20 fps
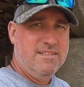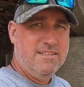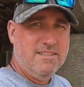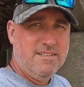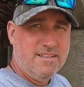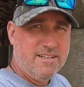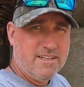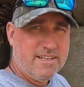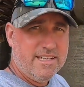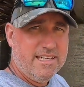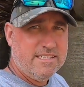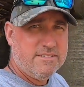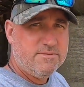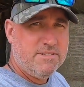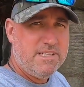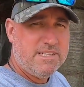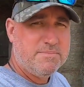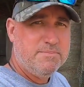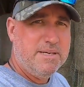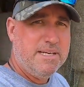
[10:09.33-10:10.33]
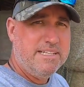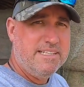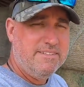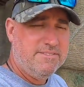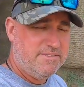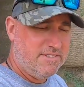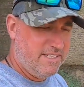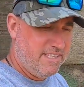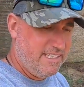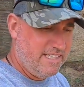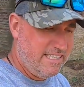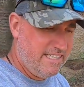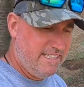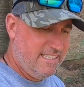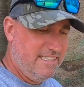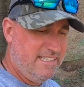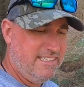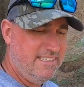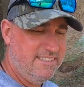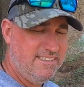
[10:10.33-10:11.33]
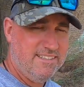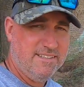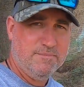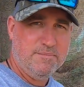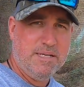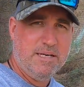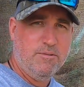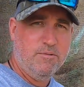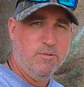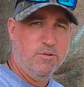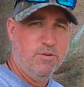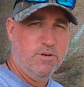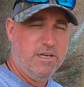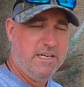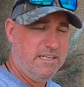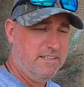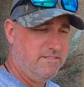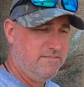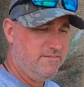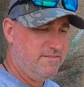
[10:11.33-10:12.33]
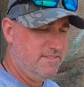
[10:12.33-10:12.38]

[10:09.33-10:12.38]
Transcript: All right, guys, well, that's about it for today. I'm about wore out.